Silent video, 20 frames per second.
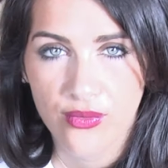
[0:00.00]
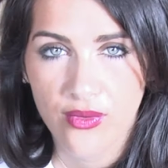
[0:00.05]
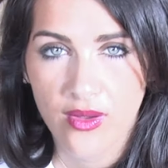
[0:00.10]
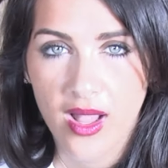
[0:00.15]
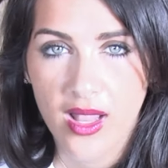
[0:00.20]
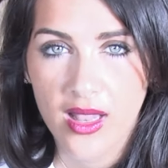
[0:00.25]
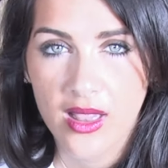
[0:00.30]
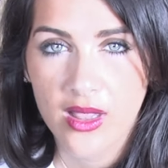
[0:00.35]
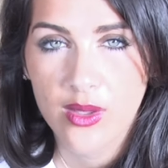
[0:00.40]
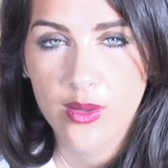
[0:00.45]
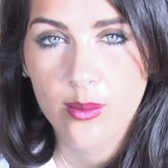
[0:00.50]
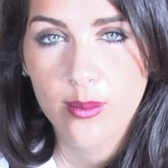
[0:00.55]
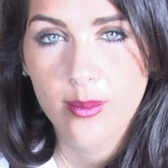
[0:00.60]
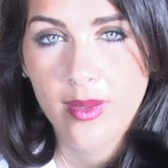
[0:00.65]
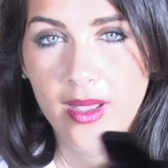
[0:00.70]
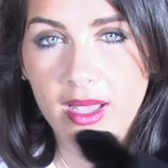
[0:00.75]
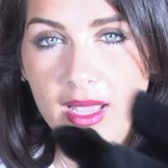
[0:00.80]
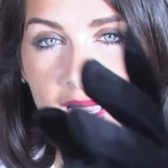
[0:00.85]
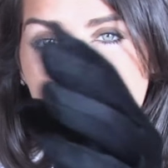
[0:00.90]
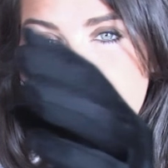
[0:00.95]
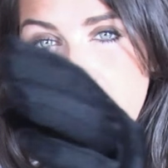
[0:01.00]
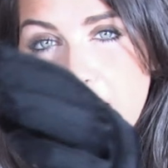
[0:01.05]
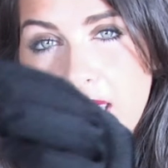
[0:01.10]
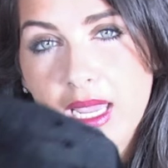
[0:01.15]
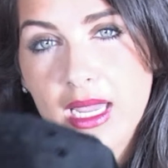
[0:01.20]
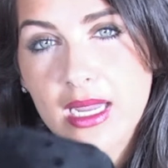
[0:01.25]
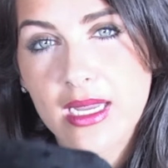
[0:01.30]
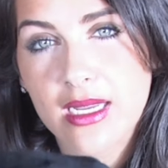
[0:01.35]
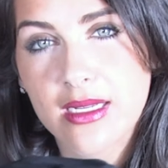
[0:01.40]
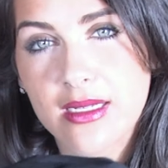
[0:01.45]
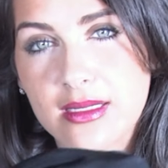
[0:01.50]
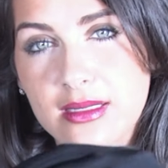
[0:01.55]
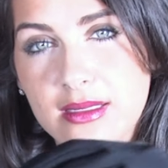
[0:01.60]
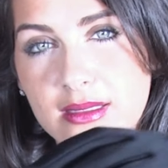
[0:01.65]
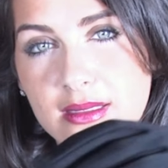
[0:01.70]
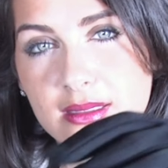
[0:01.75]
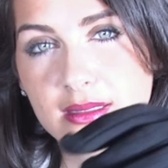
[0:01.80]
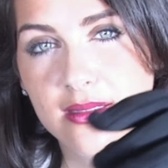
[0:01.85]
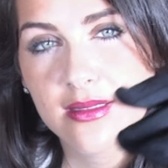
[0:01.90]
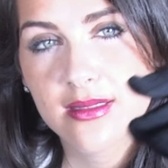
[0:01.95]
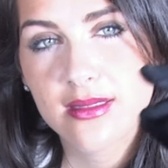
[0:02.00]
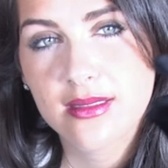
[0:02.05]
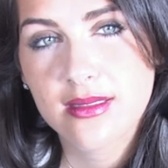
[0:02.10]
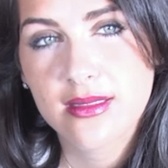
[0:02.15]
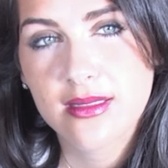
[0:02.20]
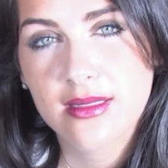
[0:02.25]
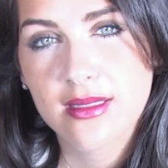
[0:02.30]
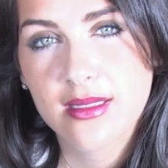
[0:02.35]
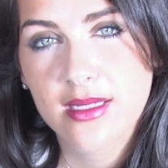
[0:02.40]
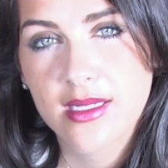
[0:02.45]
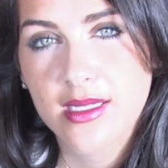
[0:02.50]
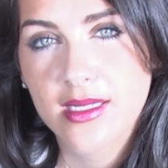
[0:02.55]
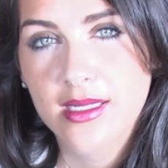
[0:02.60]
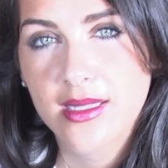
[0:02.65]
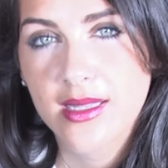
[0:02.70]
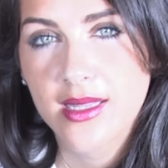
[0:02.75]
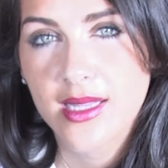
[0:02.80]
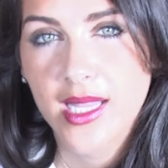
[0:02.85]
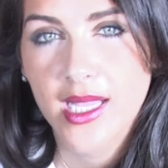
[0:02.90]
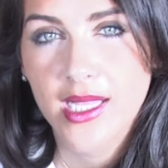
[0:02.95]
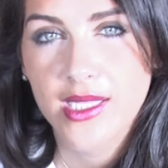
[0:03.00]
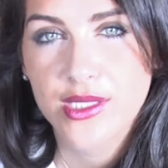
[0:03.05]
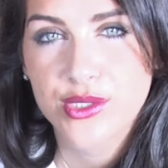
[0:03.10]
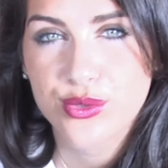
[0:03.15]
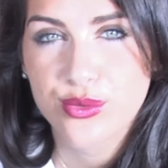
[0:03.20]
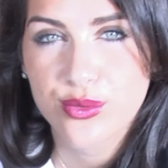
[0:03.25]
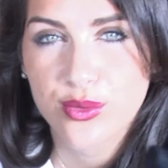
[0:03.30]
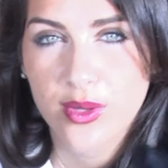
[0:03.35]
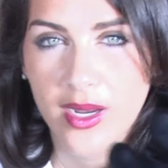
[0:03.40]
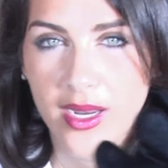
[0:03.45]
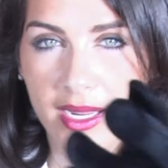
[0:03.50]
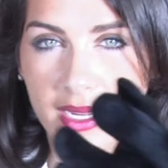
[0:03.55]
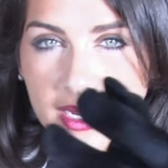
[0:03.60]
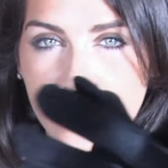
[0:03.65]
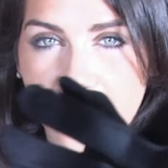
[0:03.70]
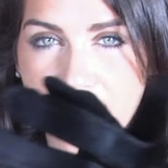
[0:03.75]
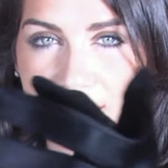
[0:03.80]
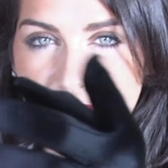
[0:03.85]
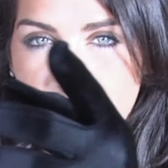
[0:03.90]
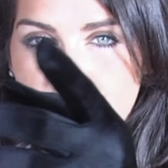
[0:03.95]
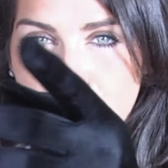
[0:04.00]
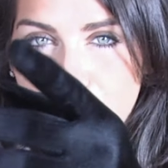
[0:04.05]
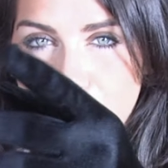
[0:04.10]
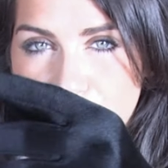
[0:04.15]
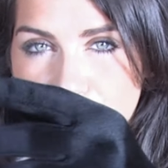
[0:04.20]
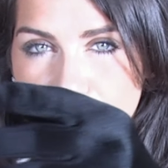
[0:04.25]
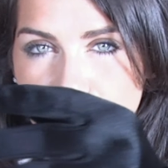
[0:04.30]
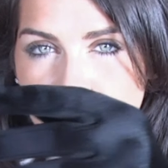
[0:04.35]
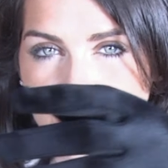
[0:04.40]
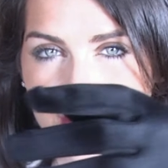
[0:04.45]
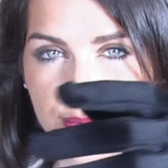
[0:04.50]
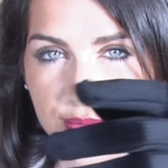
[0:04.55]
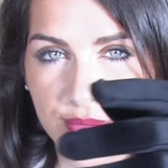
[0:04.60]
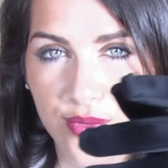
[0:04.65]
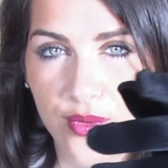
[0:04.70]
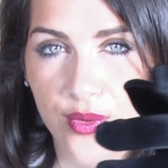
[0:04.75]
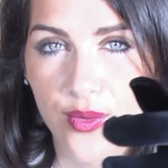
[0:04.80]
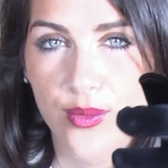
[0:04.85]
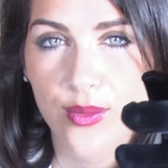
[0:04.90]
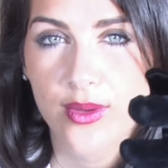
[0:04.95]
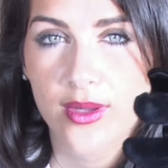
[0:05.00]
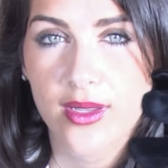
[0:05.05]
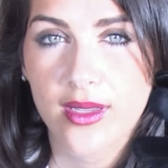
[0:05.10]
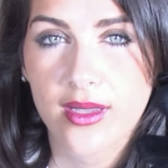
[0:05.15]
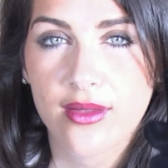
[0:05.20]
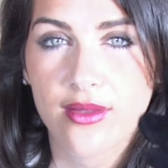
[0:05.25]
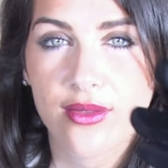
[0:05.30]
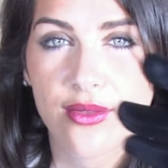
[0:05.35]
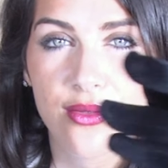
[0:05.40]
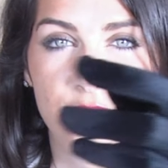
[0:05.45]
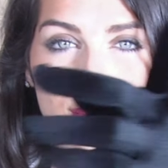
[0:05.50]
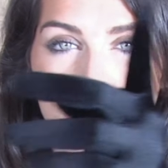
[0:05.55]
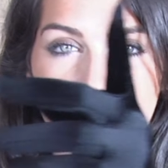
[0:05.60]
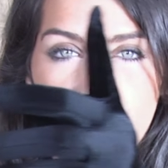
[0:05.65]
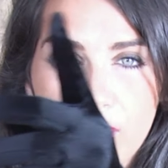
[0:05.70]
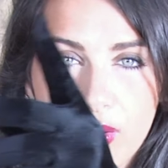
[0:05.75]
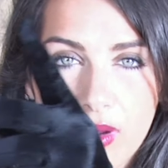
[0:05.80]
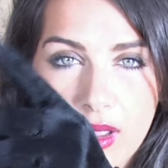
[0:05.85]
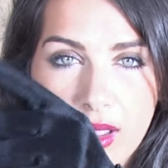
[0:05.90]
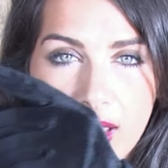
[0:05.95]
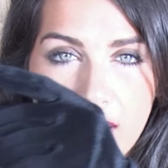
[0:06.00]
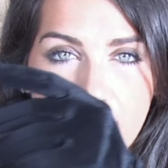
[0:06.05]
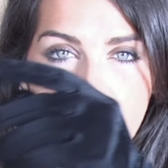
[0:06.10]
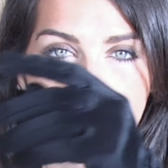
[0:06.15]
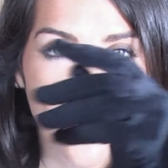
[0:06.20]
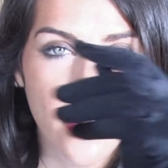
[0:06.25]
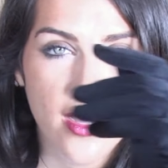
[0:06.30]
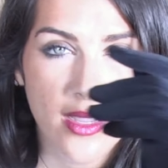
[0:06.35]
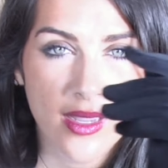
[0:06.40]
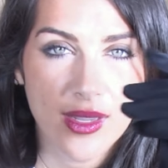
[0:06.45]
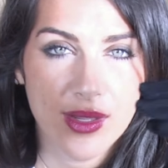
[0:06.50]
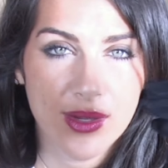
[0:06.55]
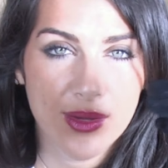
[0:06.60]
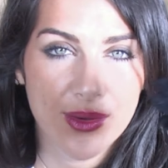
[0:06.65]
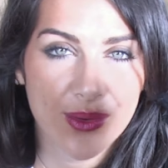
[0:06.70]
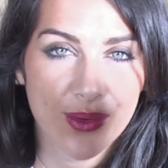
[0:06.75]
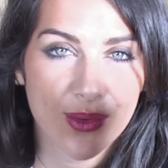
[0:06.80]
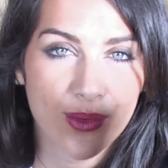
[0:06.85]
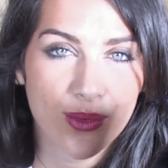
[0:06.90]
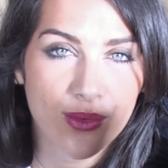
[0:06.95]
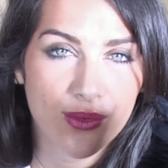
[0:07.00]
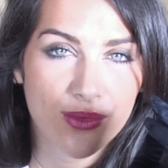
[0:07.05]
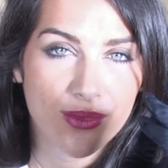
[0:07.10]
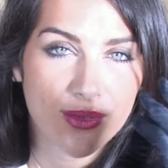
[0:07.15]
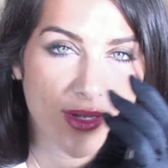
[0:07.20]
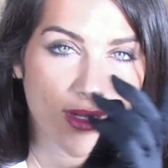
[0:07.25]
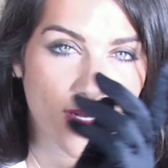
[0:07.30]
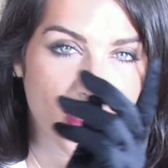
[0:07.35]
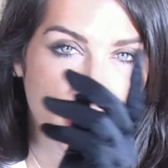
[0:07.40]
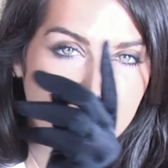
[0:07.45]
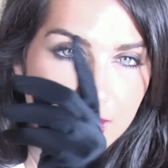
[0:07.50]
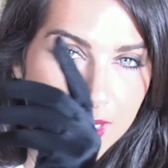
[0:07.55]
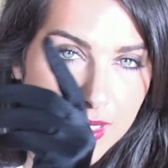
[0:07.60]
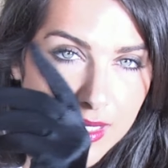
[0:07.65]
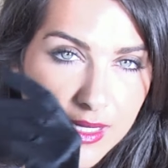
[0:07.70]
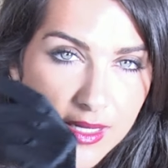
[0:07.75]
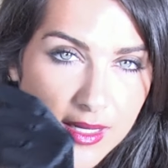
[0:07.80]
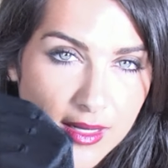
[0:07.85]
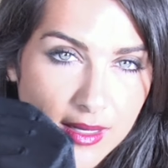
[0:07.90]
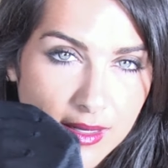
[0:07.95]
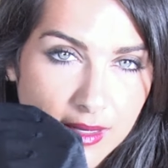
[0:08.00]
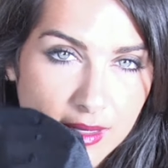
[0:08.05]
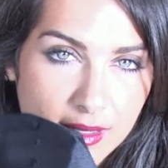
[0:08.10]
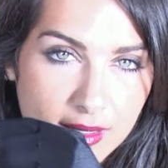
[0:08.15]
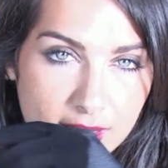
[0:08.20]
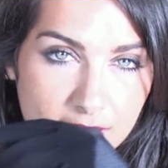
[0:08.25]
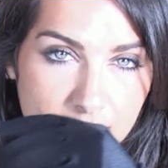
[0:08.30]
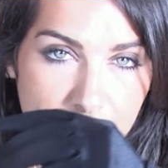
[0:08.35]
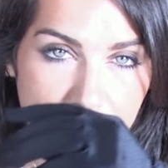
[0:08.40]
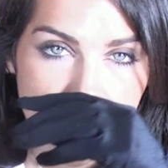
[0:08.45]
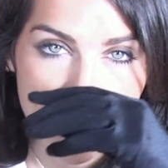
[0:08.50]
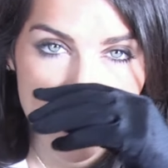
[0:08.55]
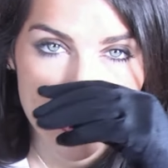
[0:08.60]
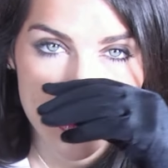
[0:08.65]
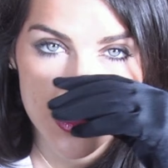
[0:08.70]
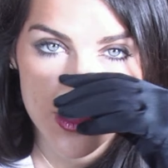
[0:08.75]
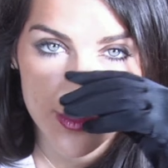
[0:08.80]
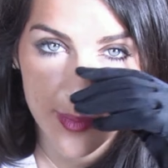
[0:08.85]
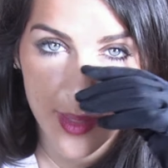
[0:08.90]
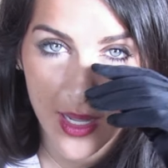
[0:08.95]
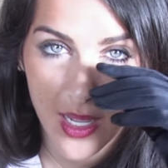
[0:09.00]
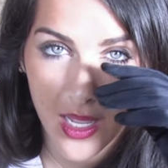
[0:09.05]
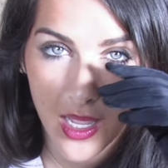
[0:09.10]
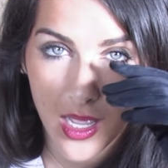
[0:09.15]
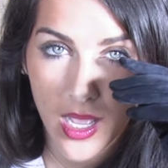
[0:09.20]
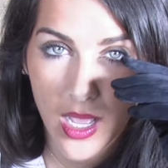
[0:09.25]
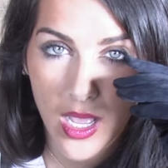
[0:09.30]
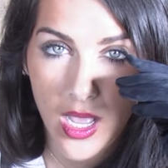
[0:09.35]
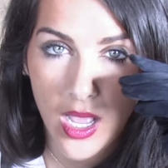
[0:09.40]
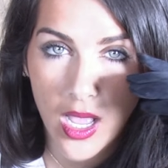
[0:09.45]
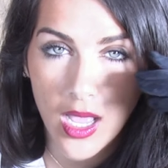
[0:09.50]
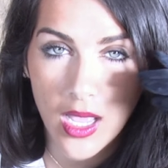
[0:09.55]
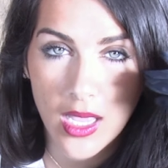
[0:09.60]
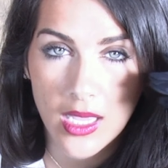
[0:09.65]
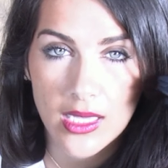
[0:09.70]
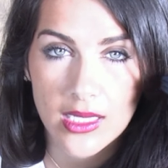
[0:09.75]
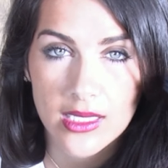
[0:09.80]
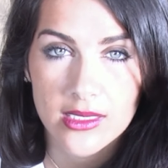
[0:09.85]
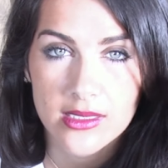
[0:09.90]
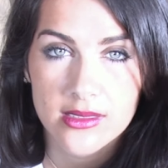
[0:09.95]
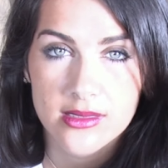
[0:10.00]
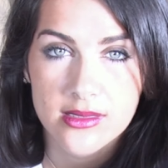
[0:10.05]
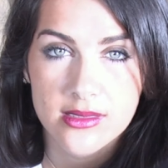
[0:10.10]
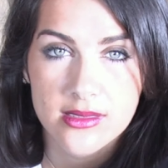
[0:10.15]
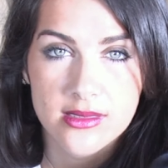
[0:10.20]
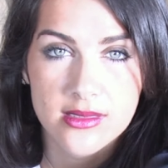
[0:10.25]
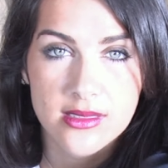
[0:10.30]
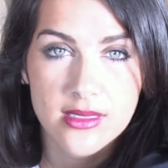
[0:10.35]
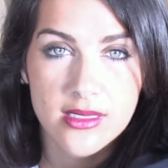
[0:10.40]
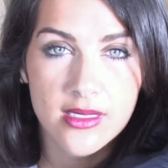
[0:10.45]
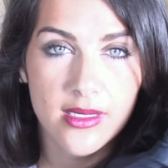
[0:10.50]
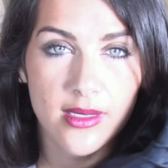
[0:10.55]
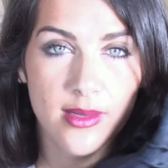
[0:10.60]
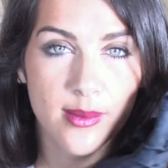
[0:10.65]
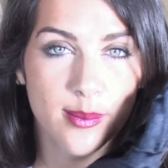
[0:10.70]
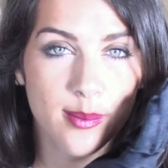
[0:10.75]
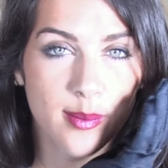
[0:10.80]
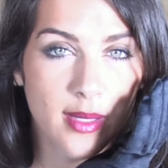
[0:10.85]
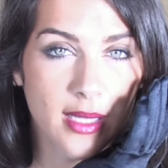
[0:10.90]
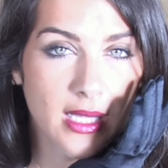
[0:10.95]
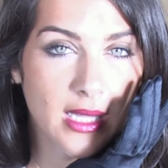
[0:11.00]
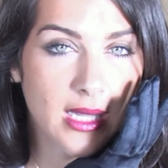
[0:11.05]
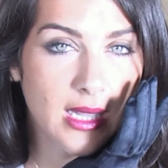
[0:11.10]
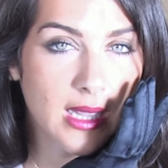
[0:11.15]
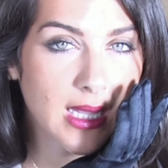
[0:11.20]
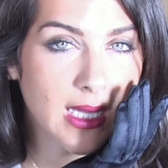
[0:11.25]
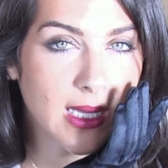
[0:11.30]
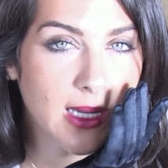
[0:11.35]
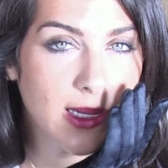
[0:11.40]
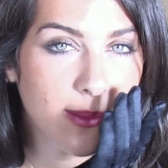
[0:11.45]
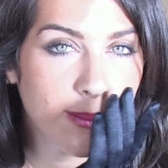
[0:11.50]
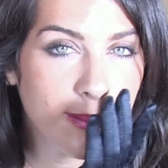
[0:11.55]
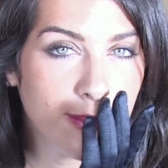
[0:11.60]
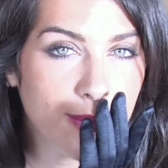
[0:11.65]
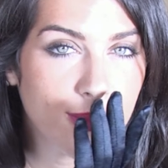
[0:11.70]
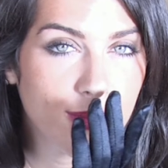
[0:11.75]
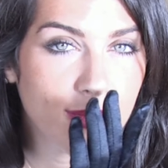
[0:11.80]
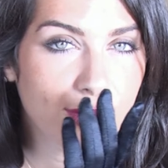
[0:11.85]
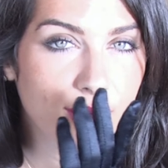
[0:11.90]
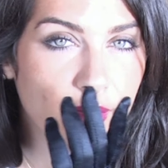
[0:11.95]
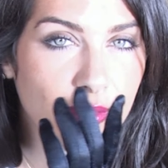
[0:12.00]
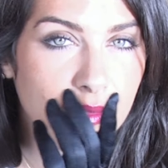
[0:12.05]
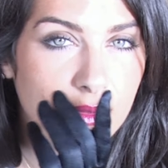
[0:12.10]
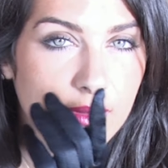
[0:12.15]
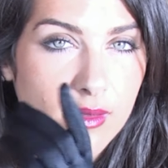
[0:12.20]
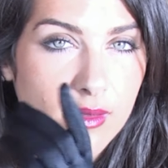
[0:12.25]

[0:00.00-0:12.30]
Follow my hands. That's right. Just focus right over here to my eyes, my lips.